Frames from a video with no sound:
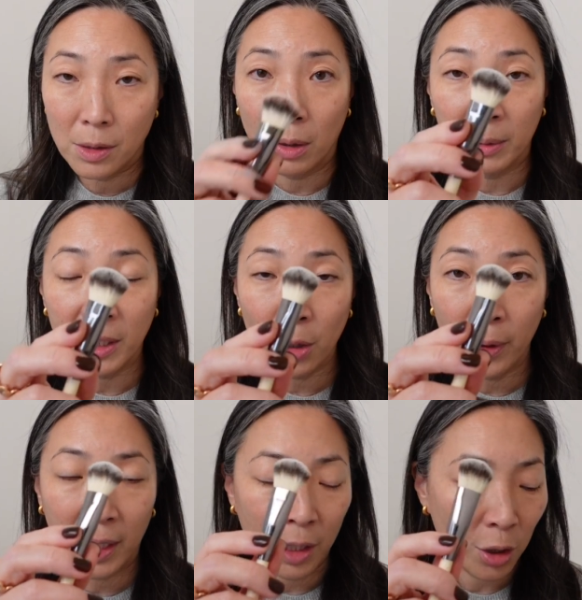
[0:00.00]
So I'm gonna go
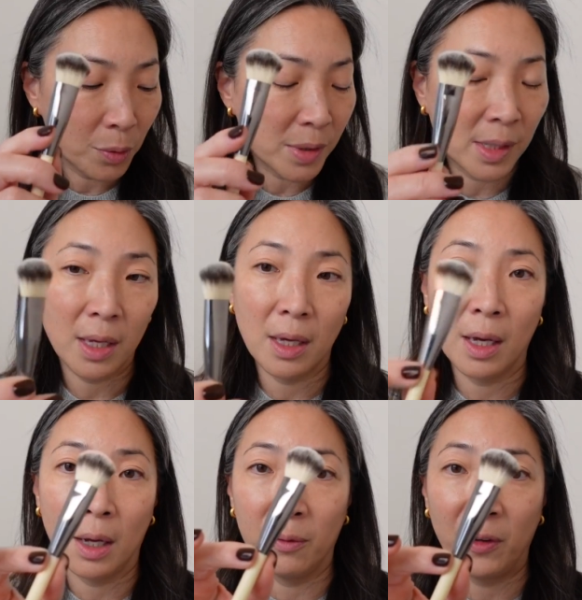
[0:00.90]
ahead and use
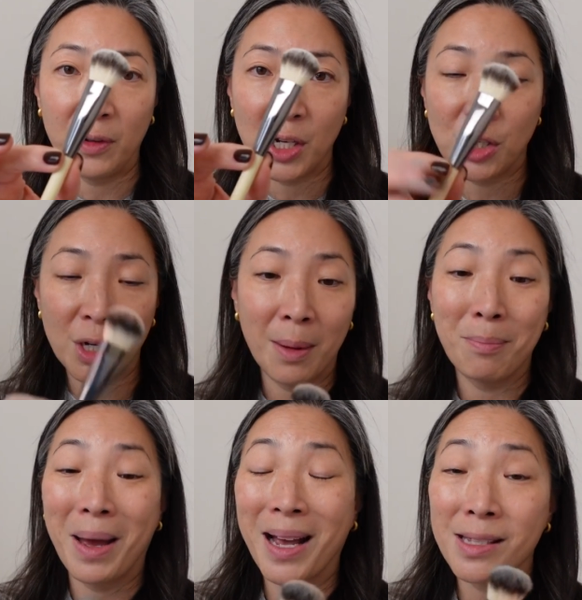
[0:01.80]
the um, foundation
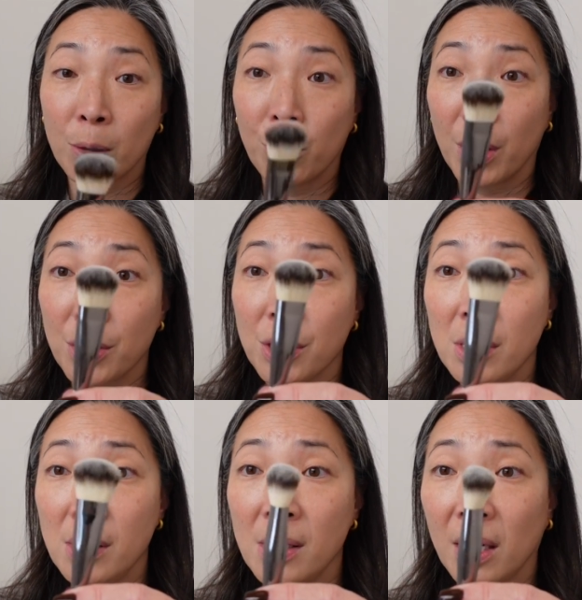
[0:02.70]
and mask brush.
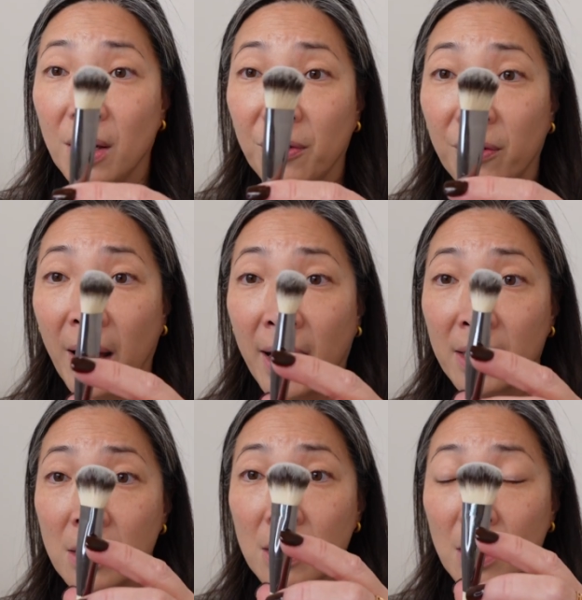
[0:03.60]
This is like a
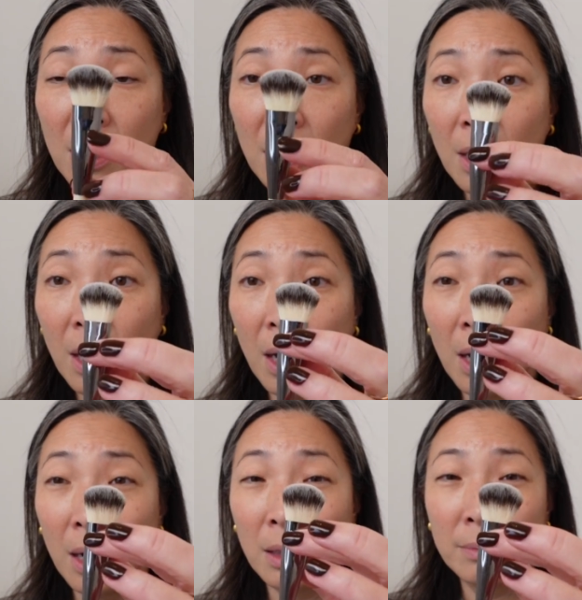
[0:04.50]
flat,
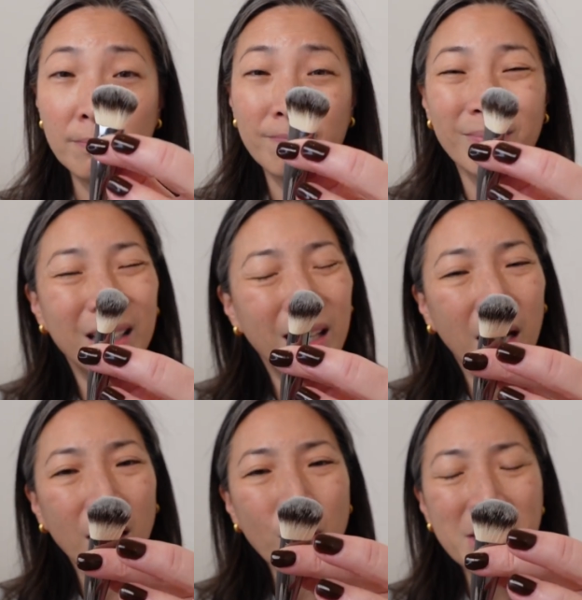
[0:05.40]
um,
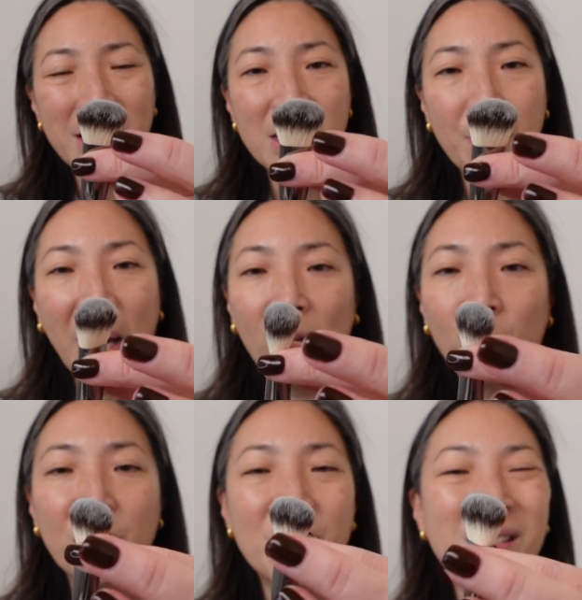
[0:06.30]
I don't wanna say it's a paddle
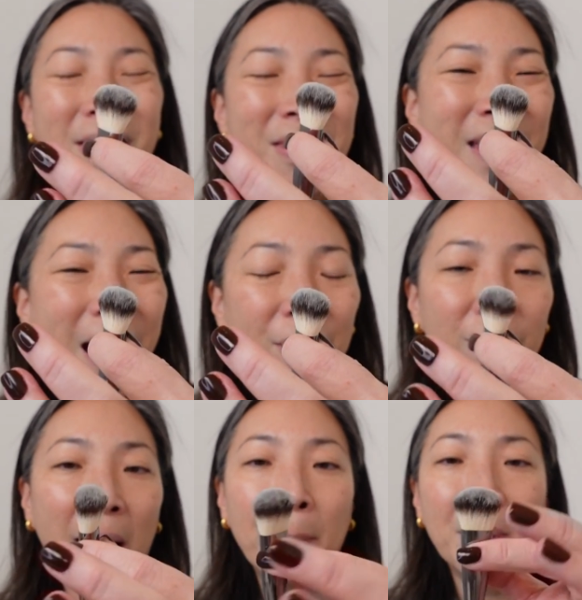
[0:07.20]
brush, it's not that
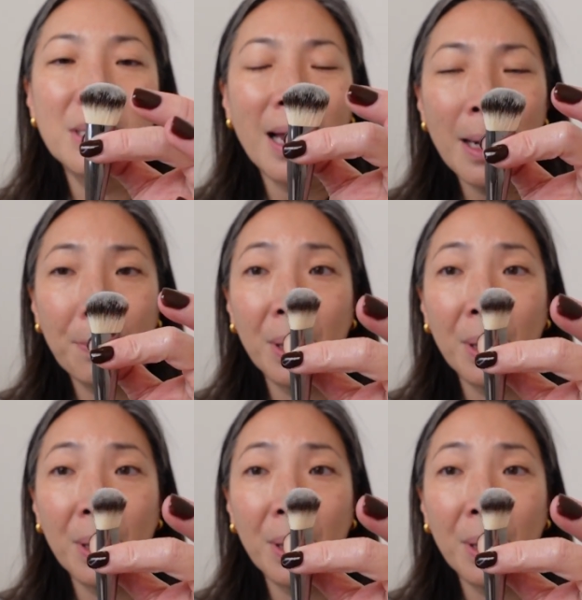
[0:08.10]
flat, but it's kind of